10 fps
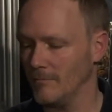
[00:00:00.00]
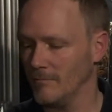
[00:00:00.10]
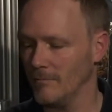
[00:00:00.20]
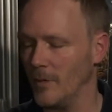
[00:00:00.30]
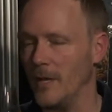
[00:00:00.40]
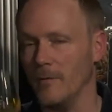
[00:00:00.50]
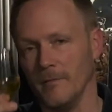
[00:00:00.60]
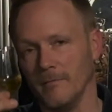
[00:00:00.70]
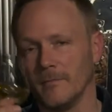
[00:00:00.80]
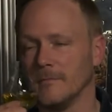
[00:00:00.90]
but anyway,
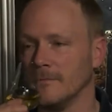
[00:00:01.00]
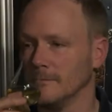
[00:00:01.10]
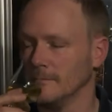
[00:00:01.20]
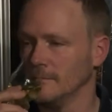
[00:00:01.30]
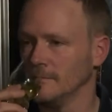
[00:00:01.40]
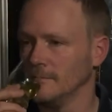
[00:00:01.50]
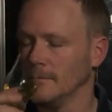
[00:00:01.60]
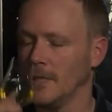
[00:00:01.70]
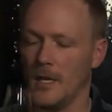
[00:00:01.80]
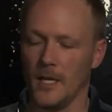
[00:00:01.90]

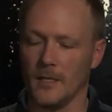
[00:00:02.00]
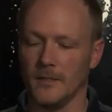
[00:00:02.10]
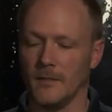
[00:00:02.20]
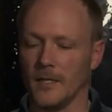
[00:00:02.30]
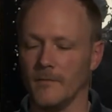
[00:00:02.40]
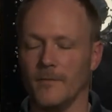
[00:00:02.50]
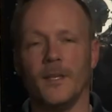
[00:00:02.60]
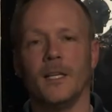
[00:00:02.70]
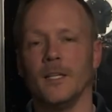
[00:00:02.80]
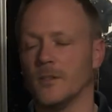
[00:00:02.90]
I can
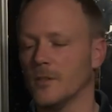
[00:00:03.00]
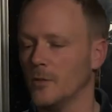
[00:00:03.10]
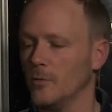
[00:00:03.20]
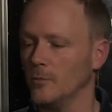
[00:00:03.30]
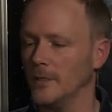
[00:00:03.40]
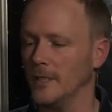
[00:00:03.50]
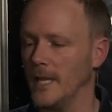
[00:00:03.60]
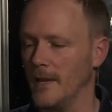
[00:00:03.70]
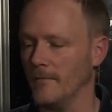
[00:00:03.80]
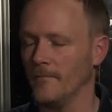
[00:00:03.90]
feel it's cooled it down.